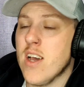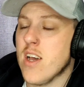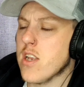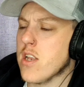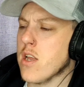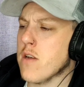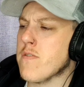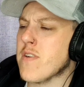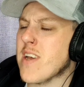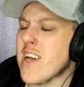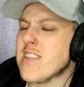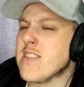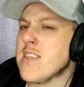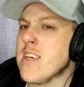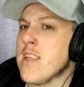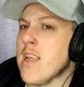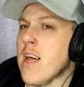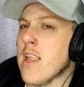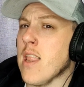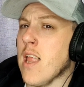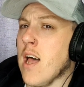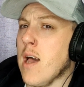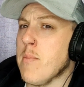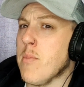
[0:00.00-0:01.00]
Don't forget to hit
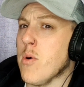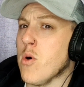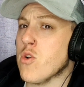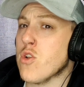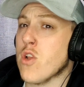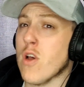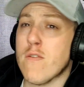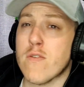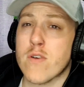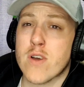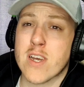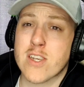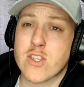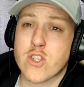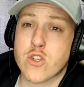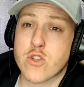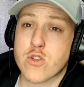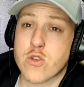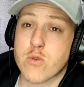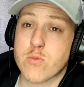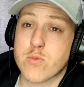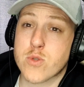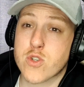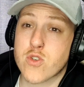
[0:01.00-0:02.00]
that like button. Don't forget to
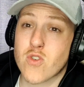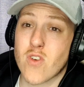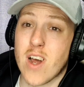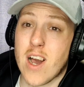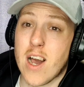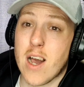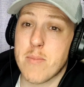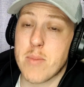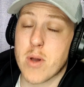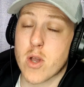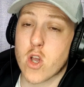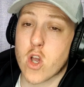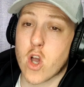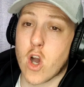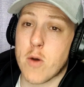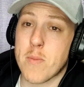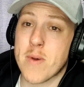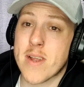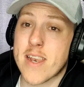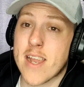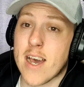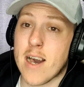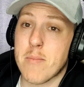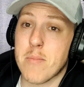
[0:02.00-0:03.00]
subscribe and
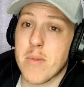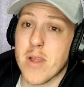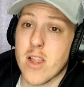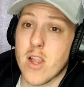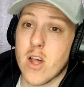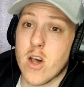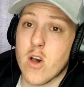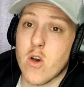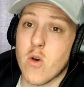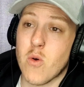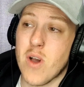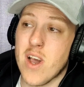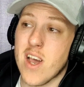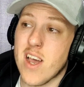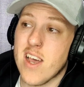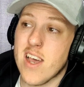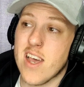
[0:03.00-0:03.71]
comment down below